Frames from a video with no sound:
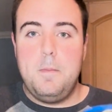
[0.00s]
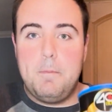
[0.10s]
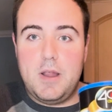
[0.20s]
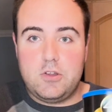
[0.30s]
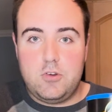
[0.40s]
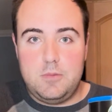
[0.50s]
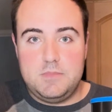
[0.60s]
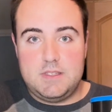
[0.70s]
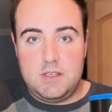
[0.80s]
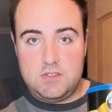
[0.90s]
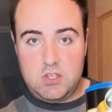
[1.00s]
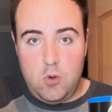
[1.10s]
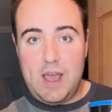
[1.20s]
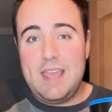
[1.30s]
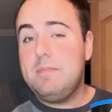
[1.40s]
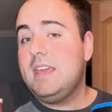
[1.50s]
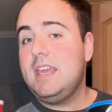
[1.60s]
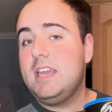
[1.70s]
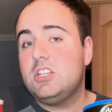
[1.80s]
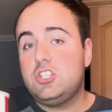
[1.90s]
breadcrumbs. So I'm
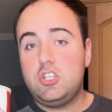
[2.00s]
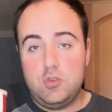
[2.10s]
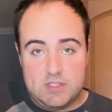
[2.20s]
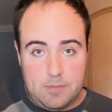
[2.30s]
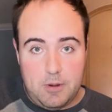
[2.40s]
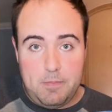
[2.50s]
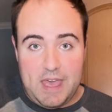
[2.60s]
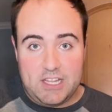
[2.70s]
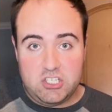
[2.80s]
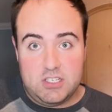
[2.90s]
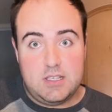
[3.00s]
making 2 separate batches.